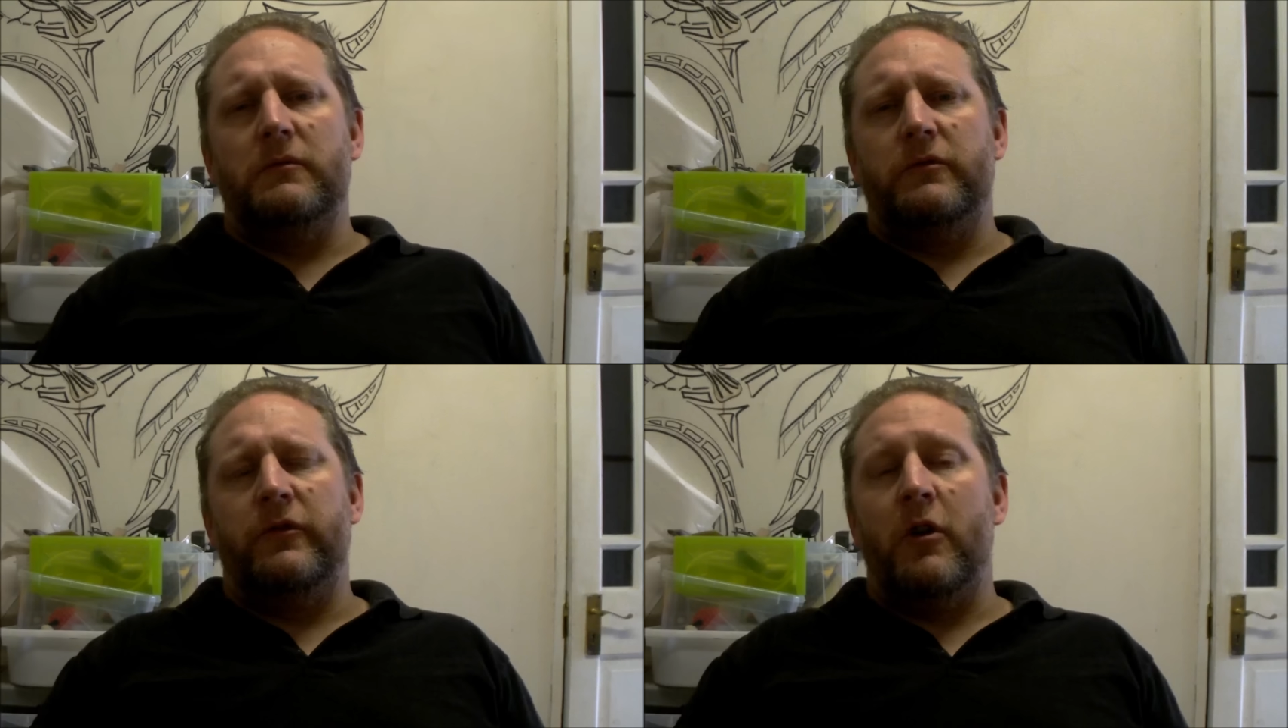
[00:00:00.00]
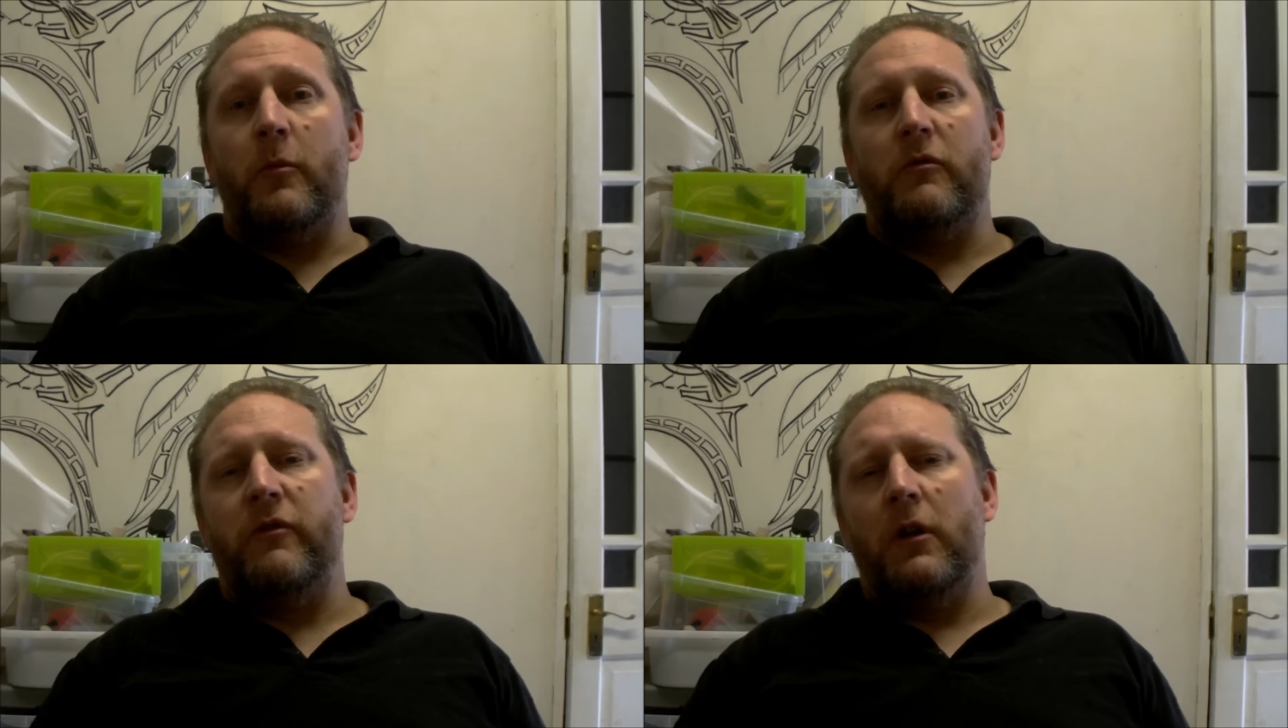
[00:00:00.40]
far
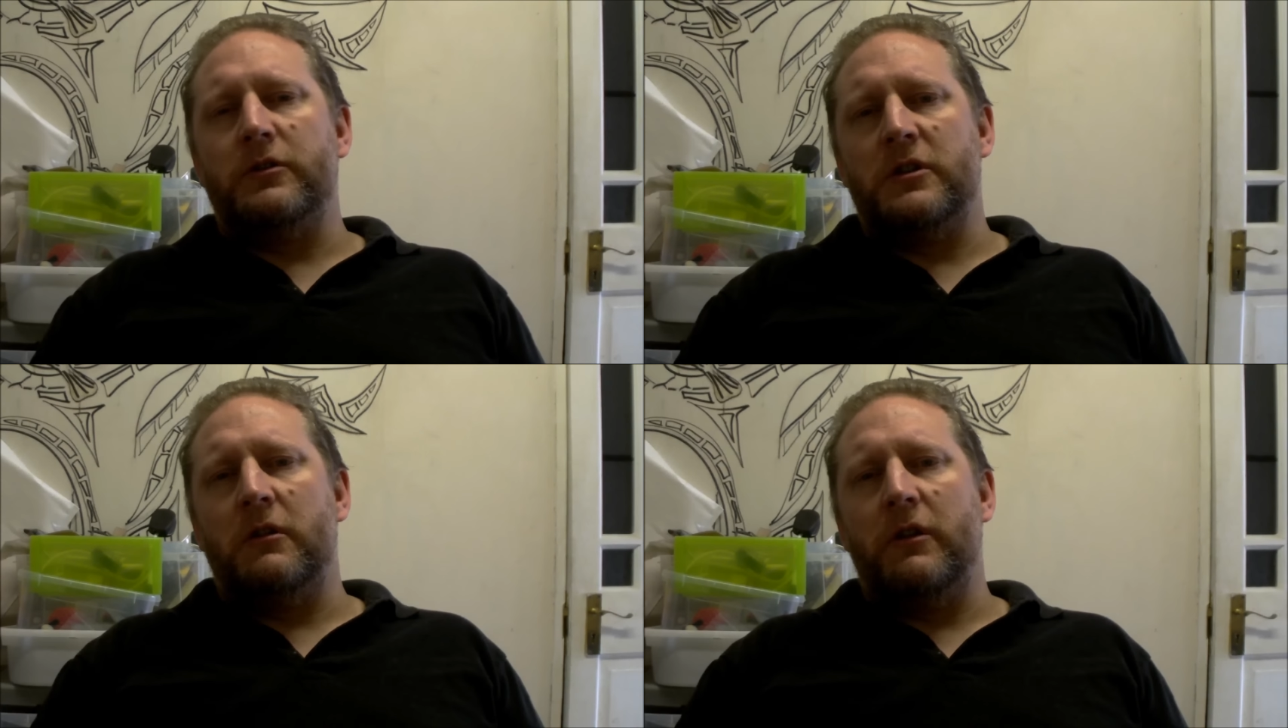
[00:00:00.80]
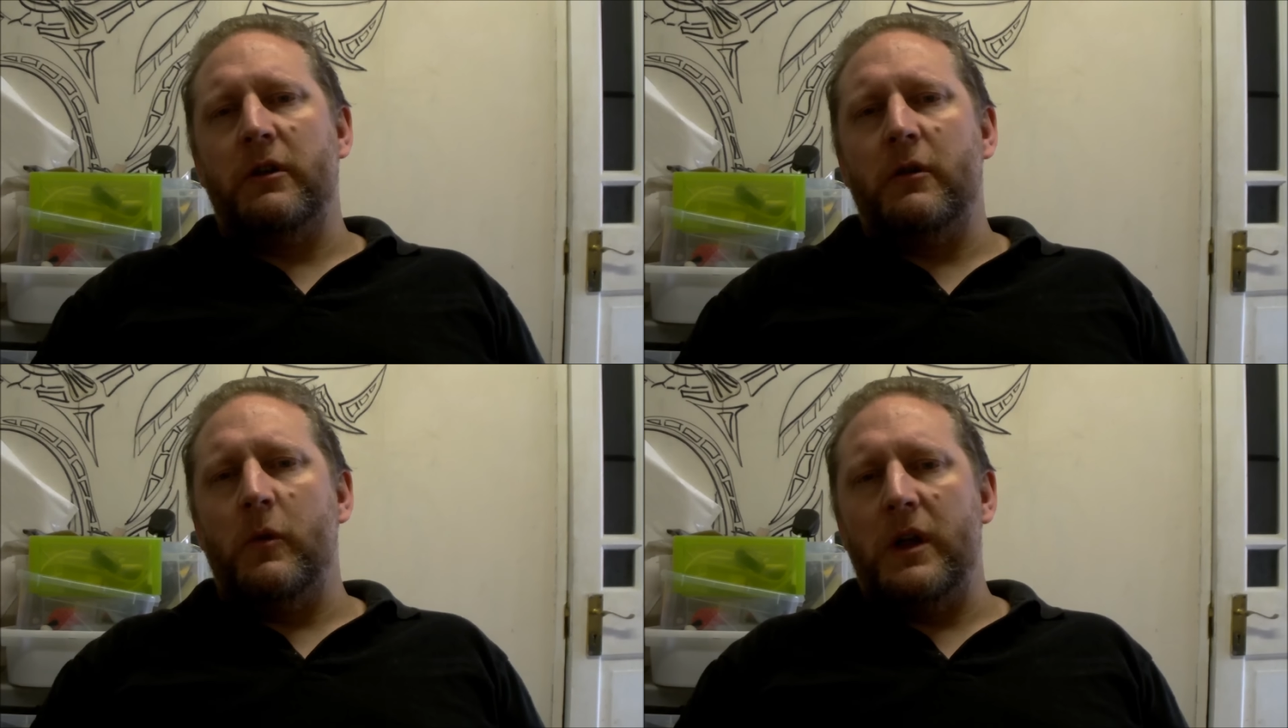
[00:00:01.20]
more volatile
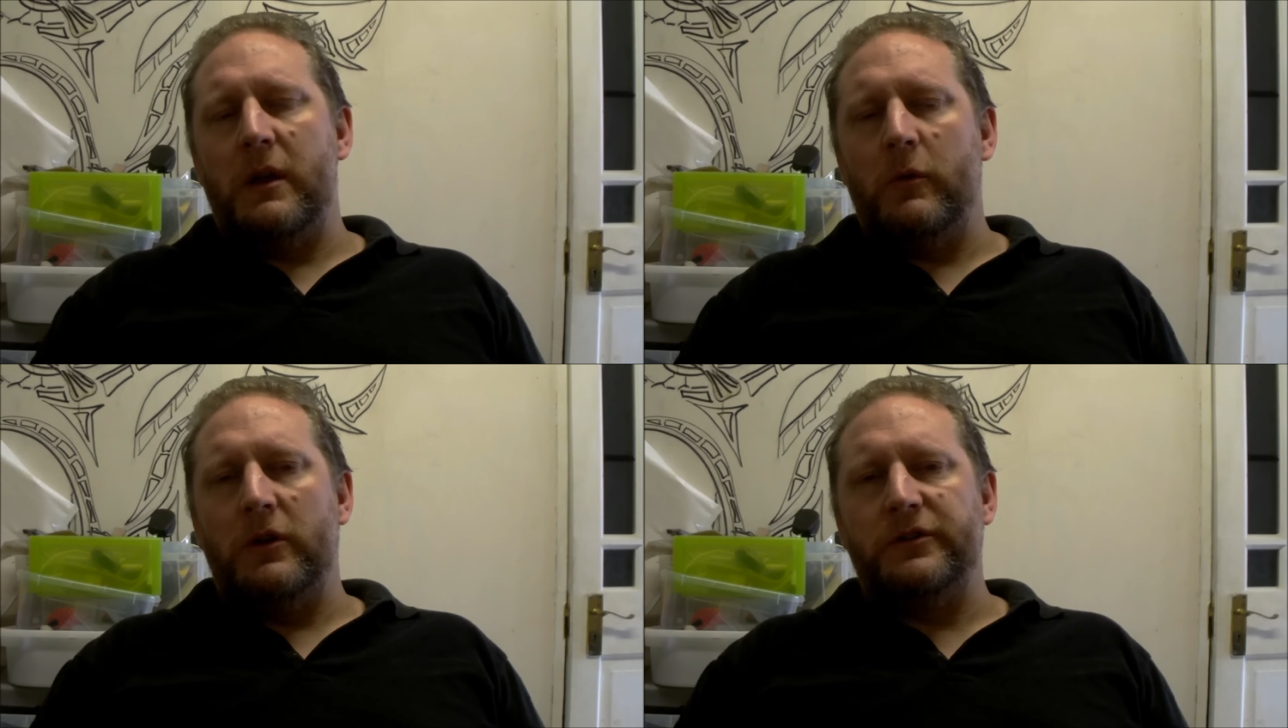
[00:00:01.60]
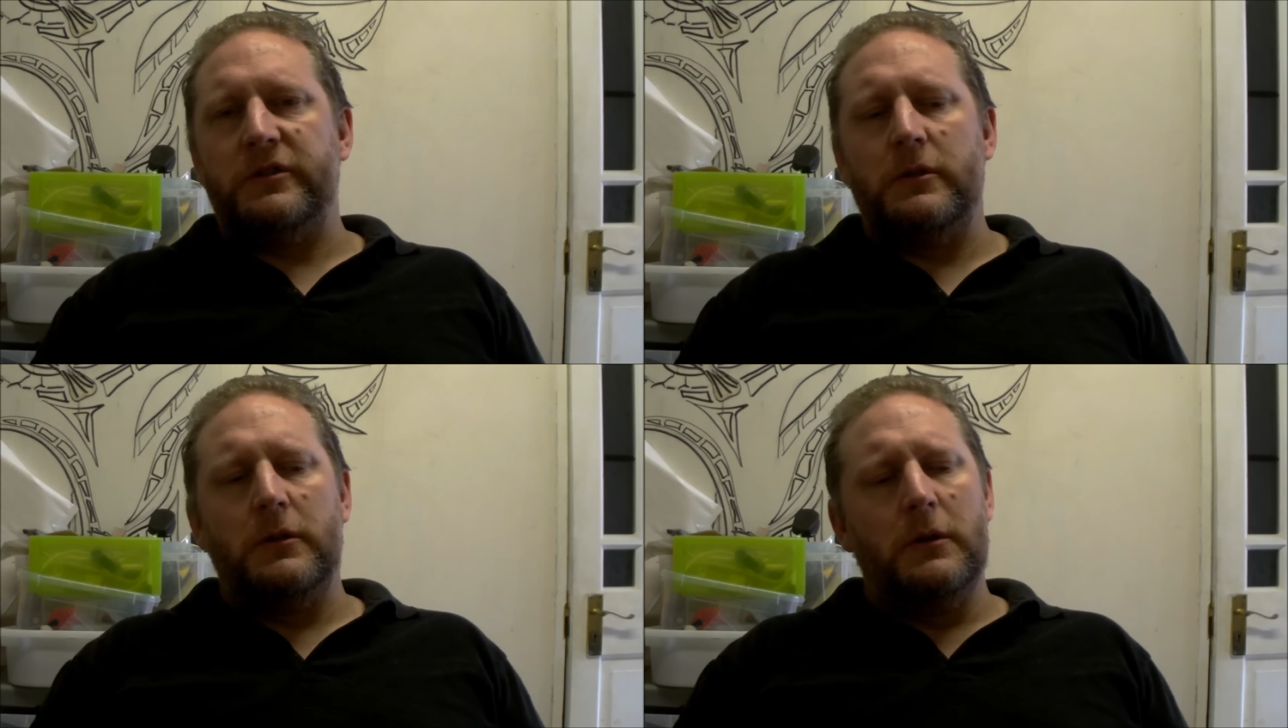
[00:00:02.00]
than the way it was.